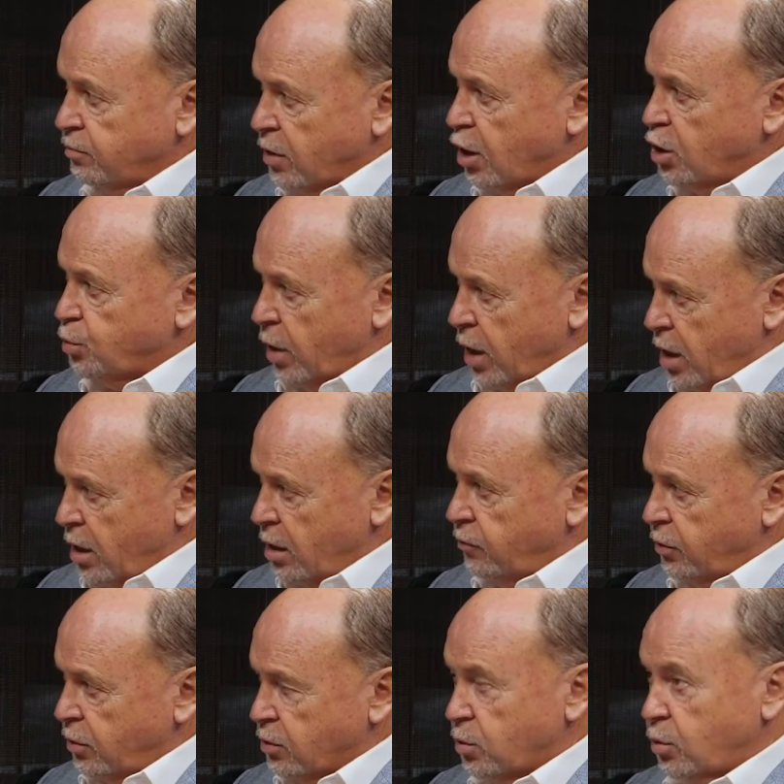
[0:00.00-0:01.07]
Those
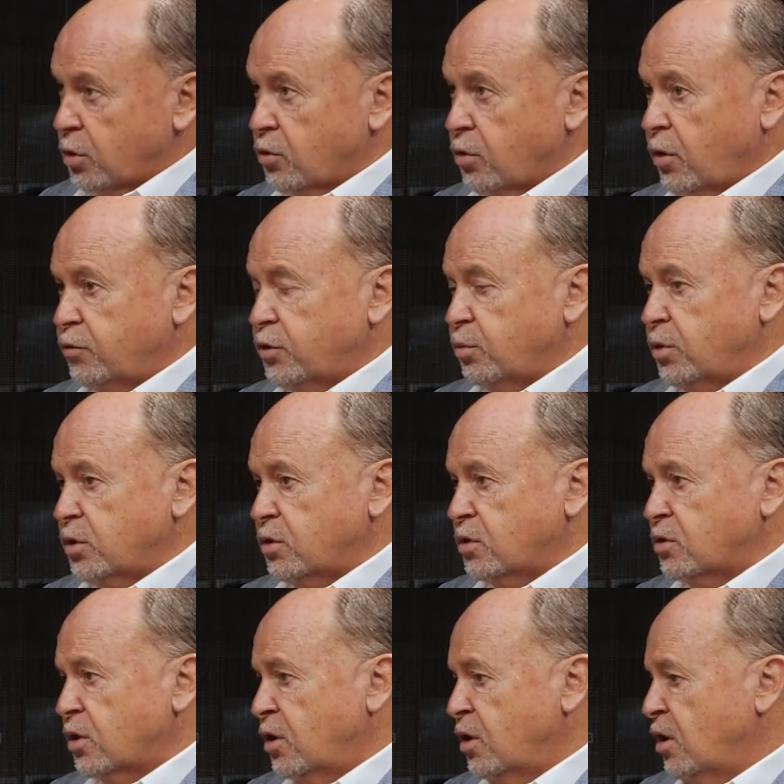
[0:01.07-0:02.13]
behaviours are what drives your
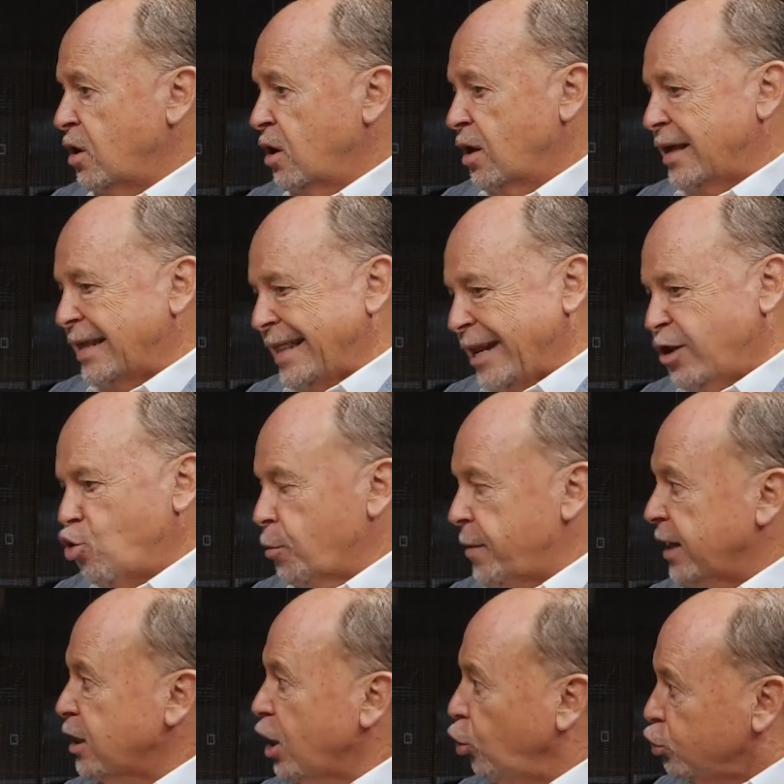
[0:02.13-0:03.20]
business. They talk
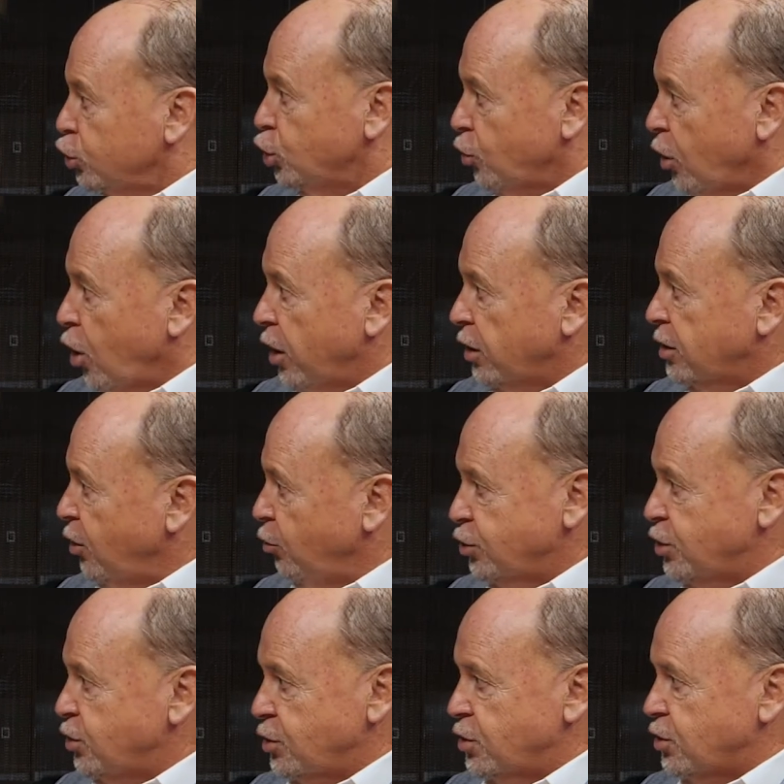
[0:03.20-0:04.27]
about culture a lot.
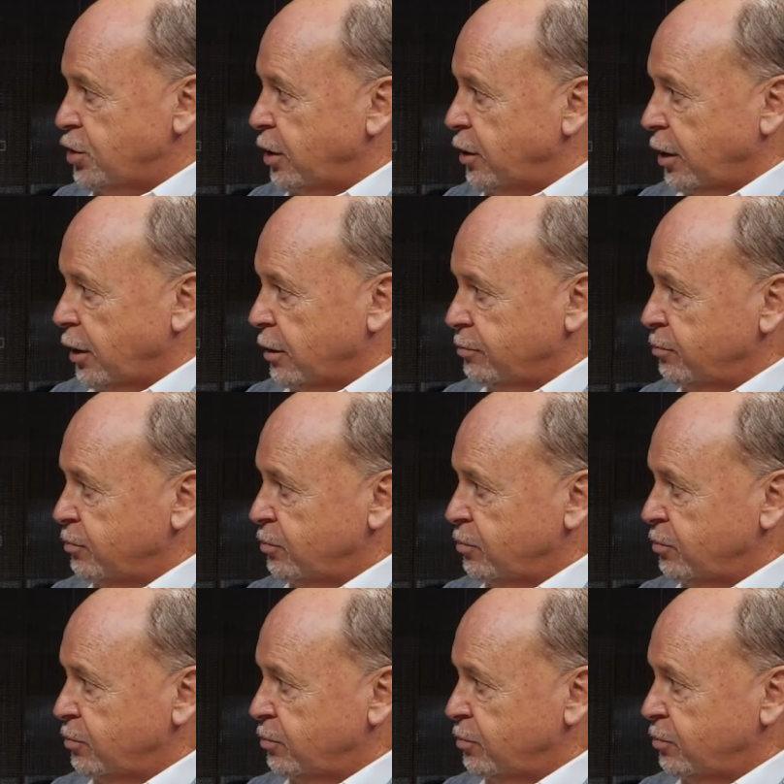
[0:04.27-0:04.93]
Culture is just signalling.